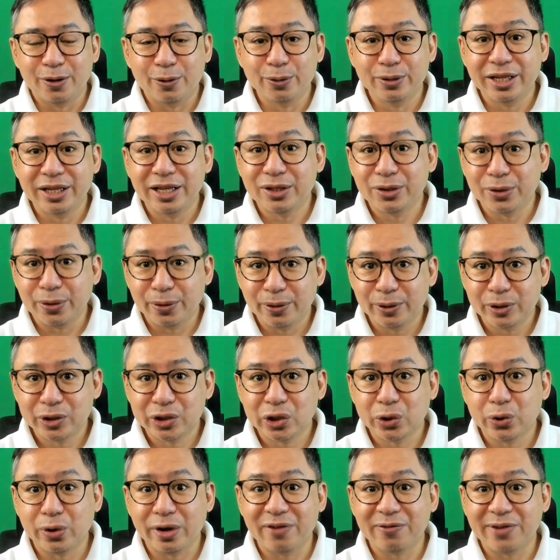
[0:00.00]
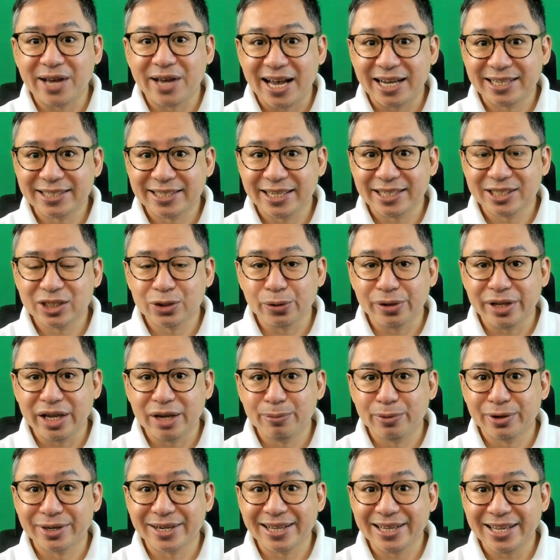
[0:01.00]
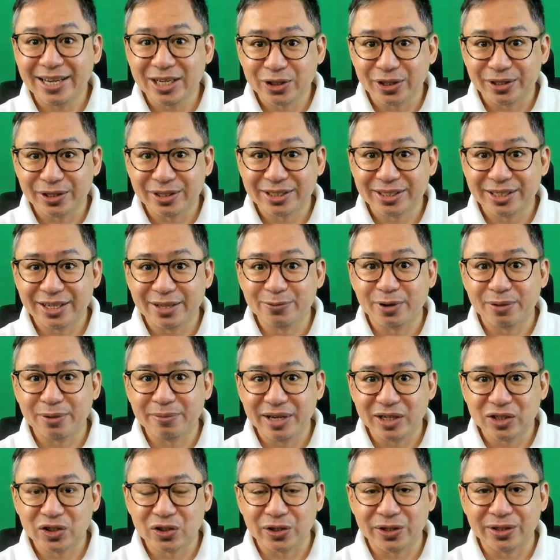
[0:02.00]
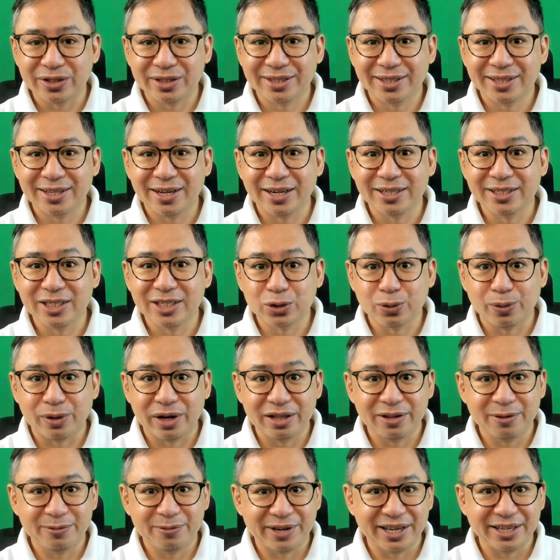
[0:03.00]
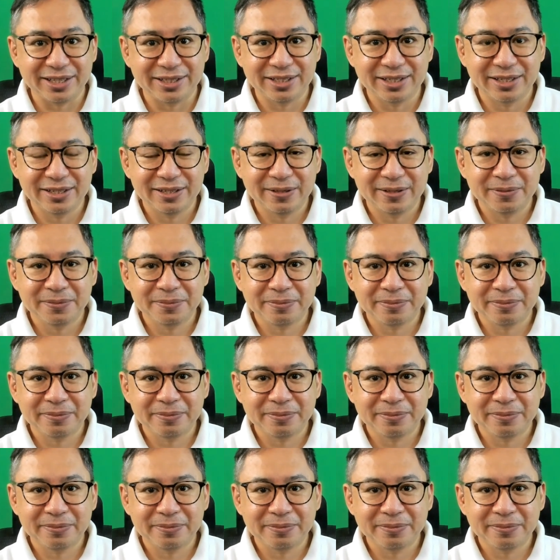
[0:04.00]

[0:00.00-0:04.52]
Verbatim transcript: Only those who have access to labor relations information are disqualified.